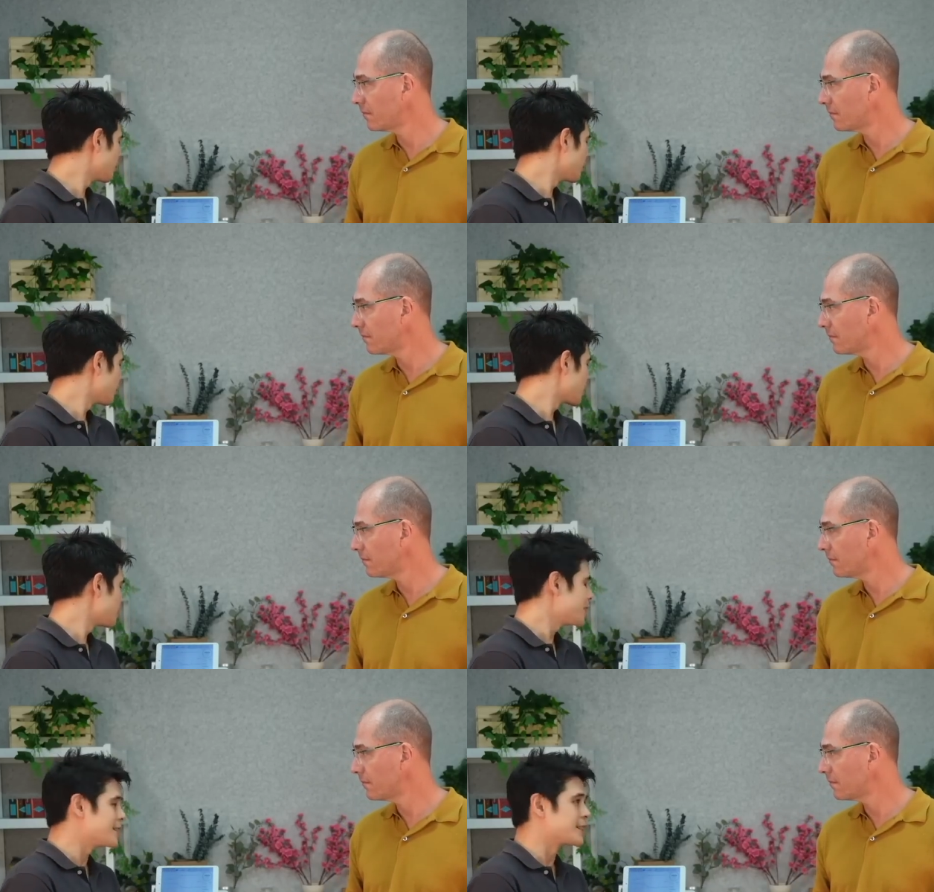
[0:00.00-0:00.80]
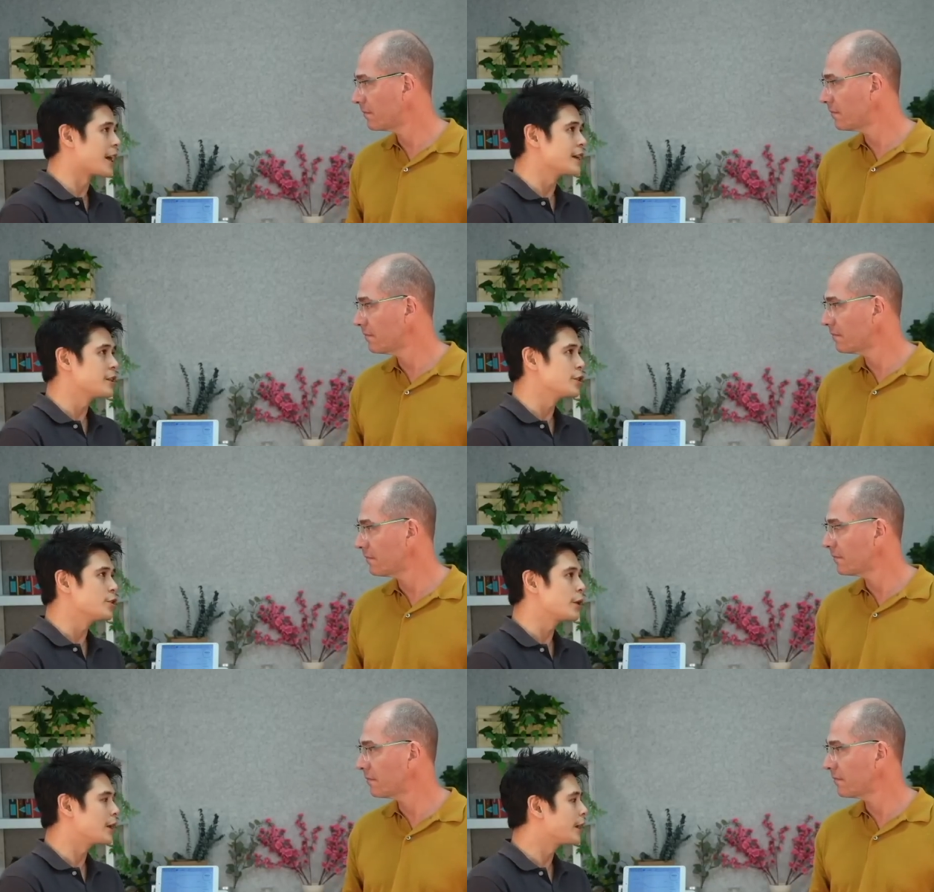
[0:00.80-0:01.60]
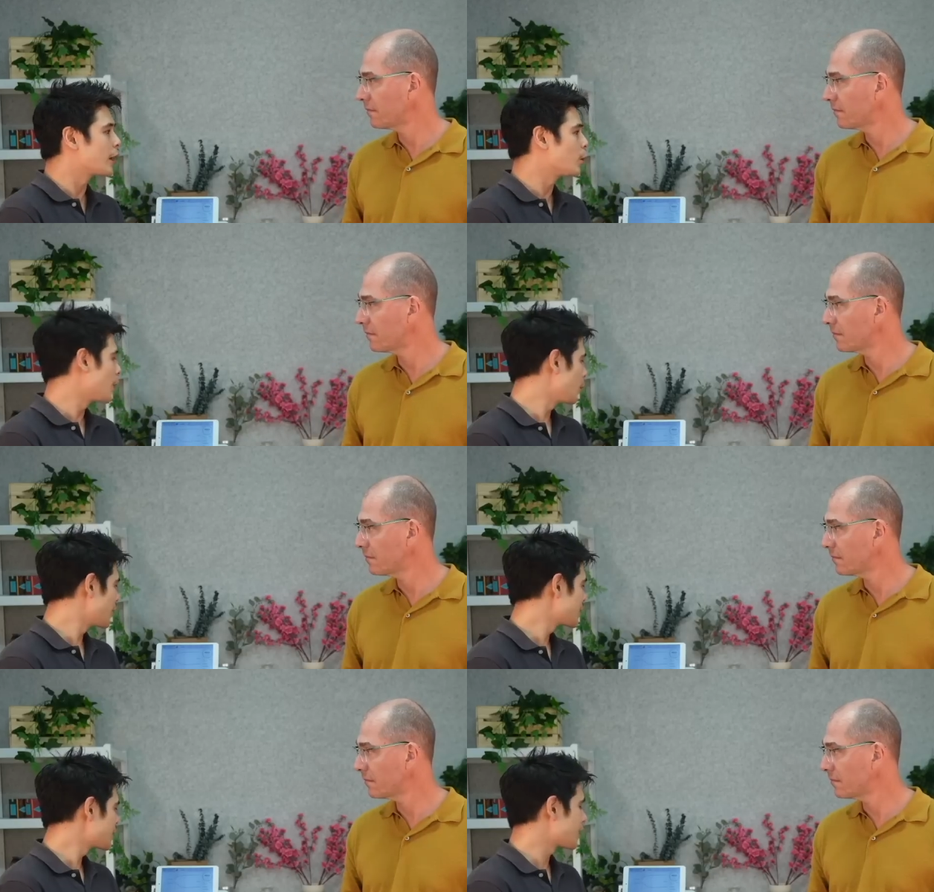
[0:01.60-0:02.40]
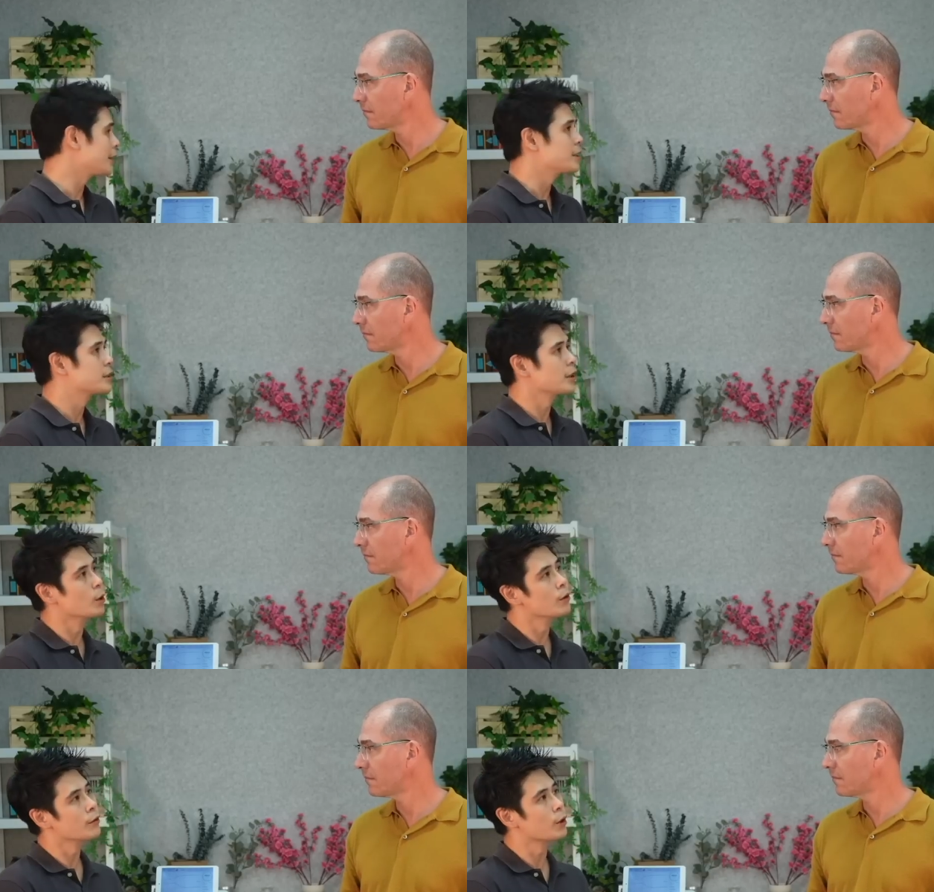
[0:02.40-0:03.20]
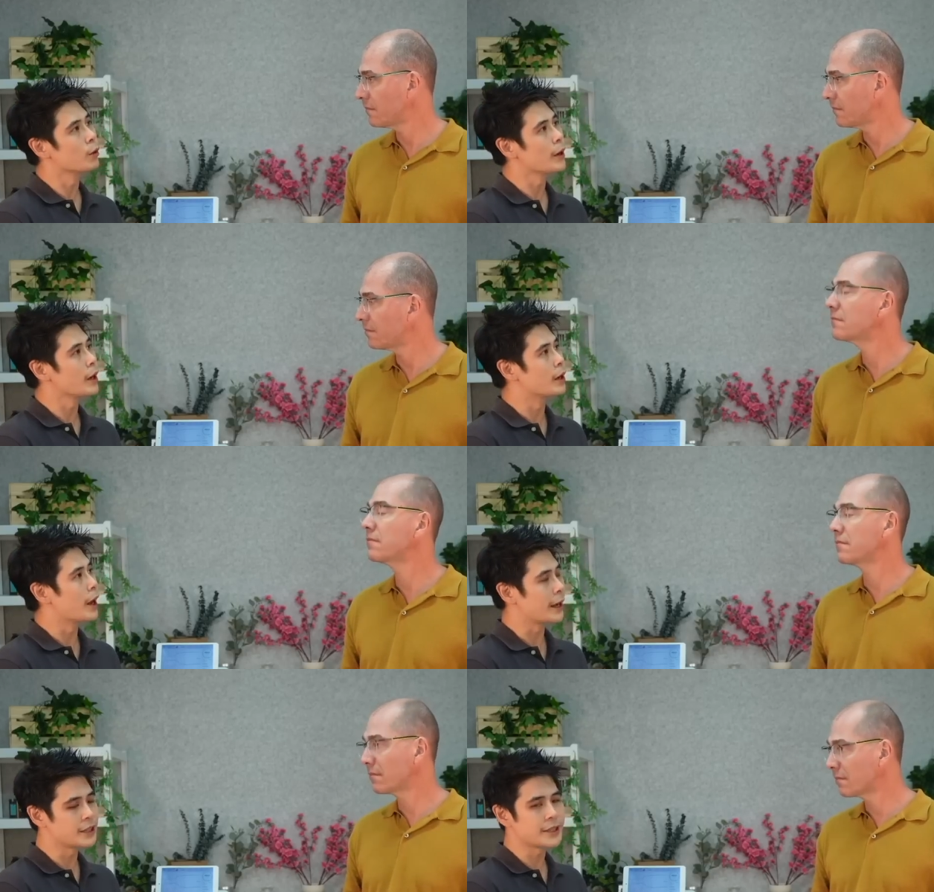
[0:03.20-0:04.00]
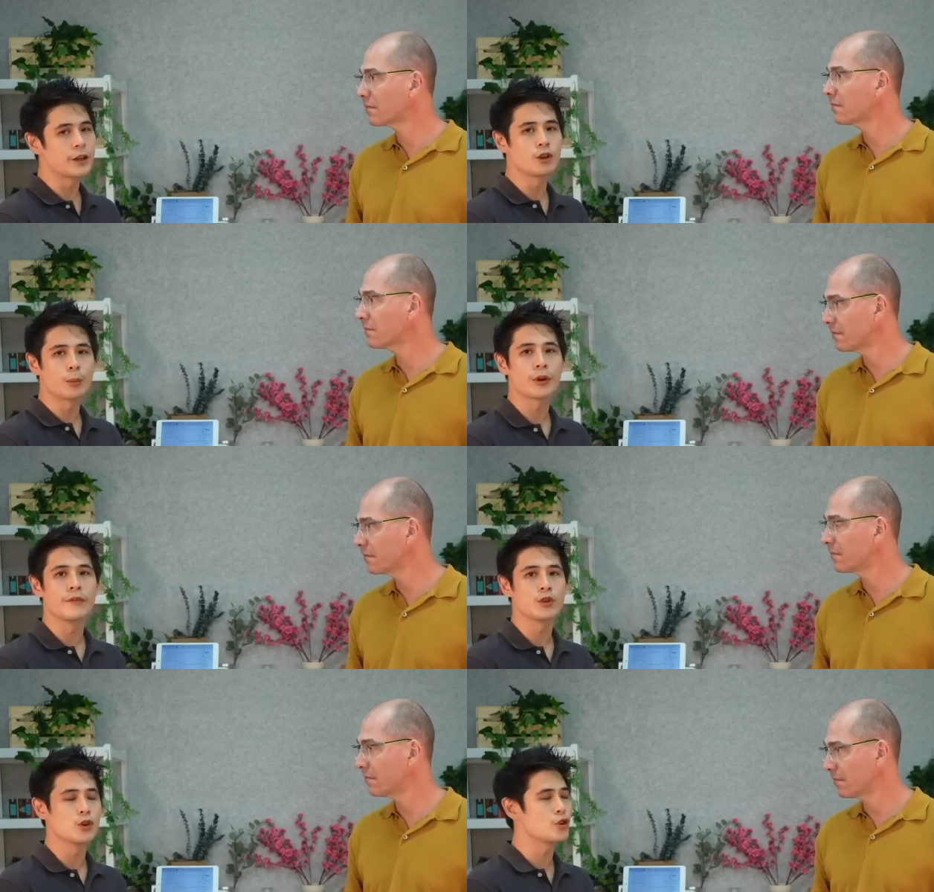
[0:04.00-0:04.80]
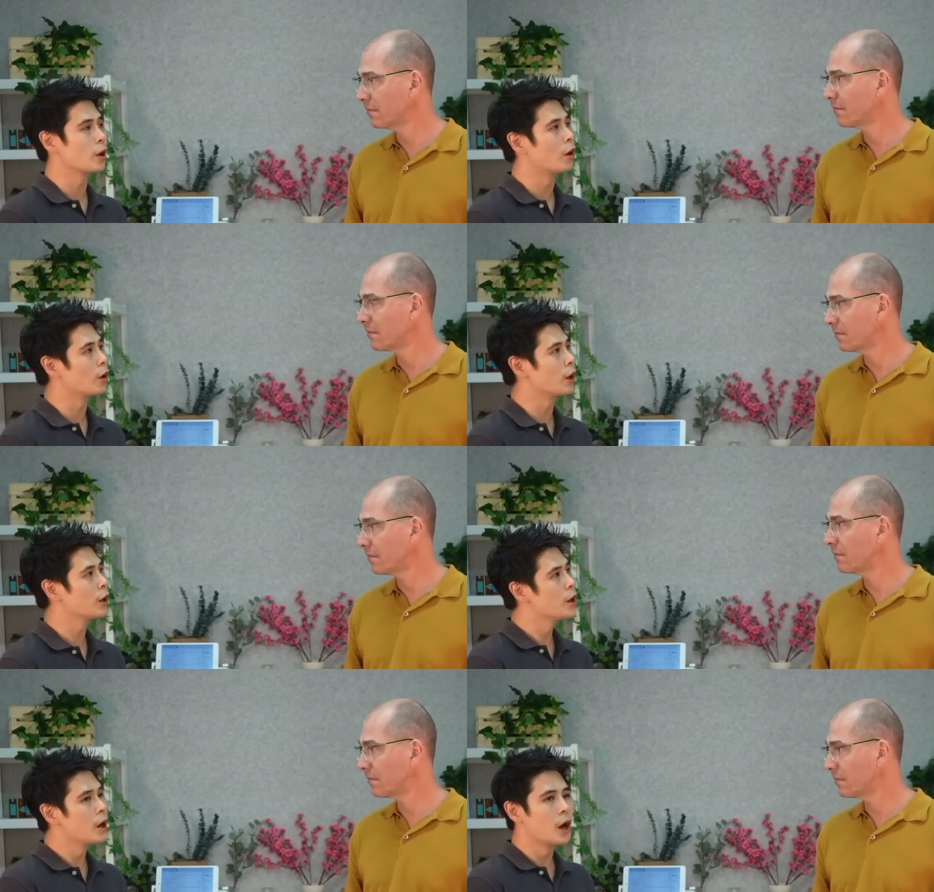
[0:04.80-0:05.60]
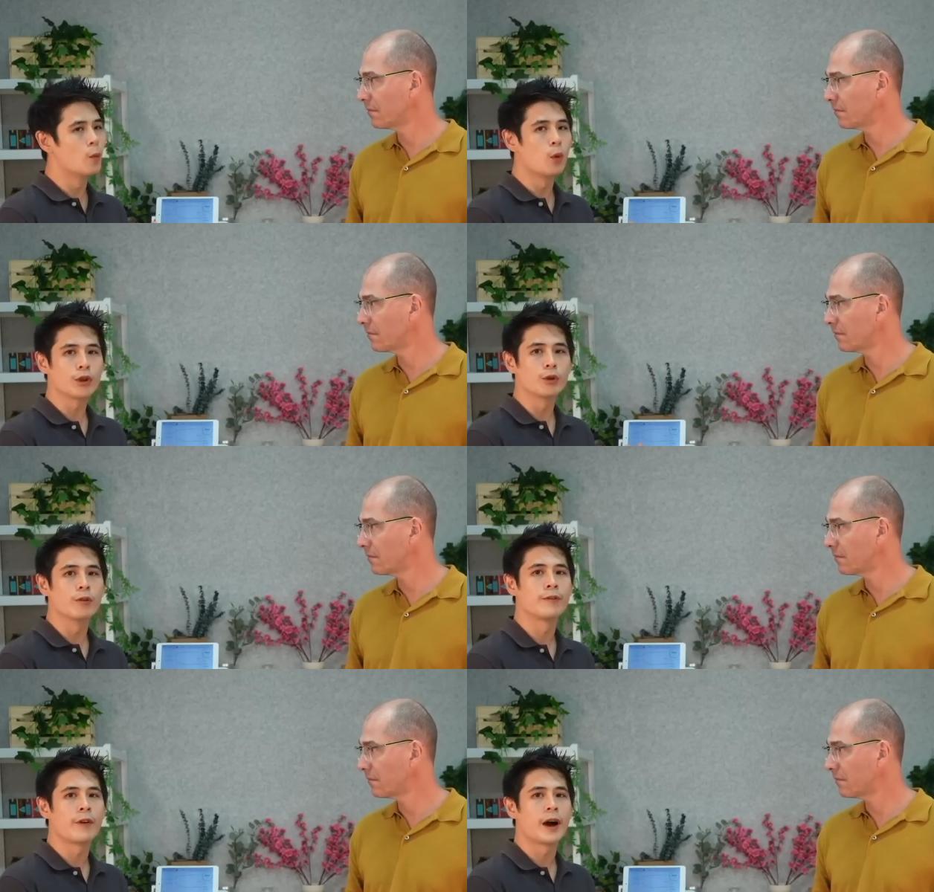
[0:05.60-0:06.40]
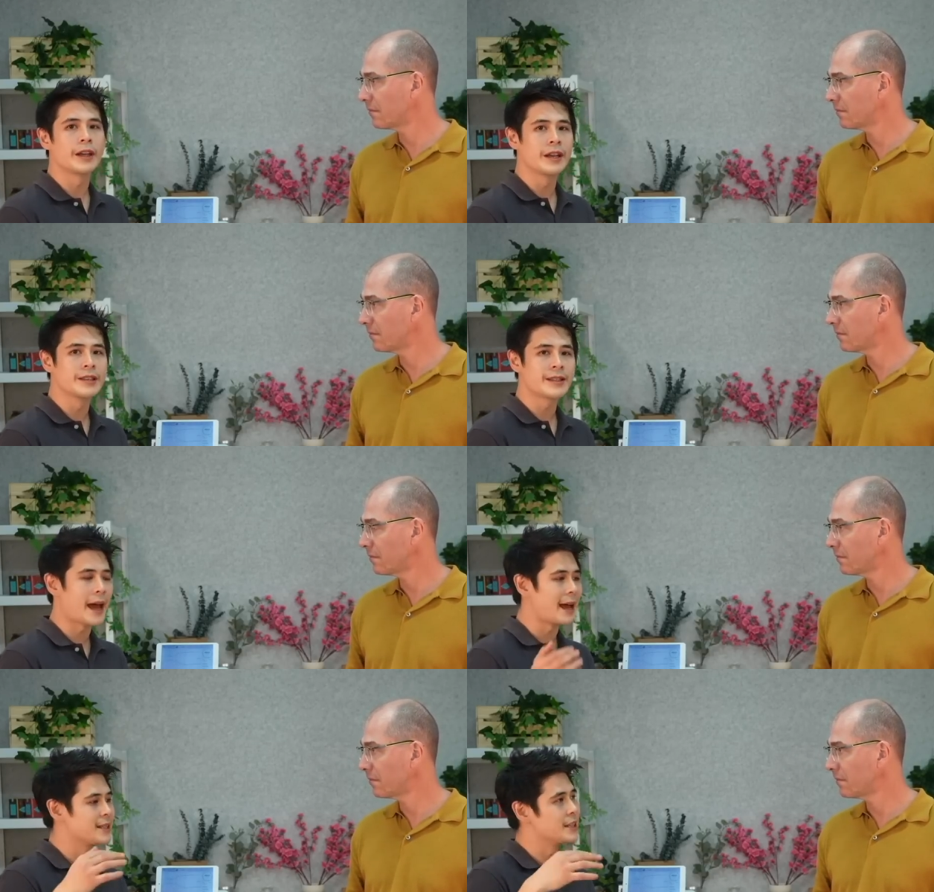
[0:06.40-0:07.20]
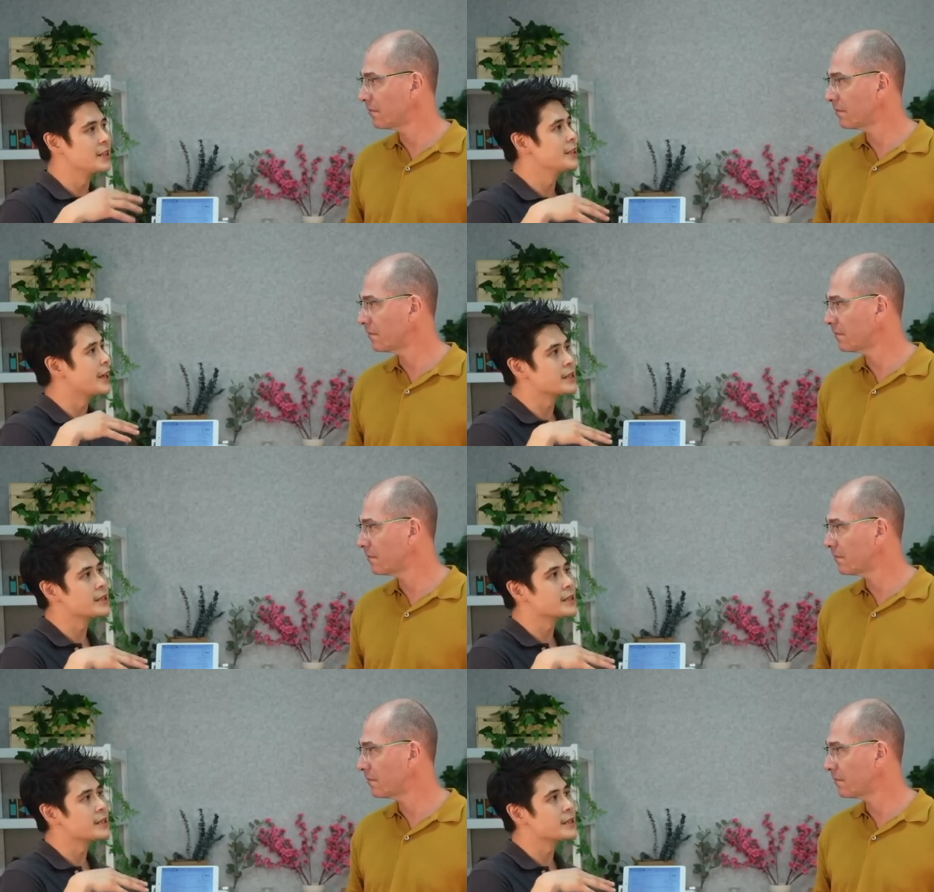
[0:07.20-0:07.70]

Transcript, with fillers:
Speaker 1: because it is lighter, you can get away with a slightly slower flow rate and extend your pre-infusion longer. And what you'll find is that acidity gets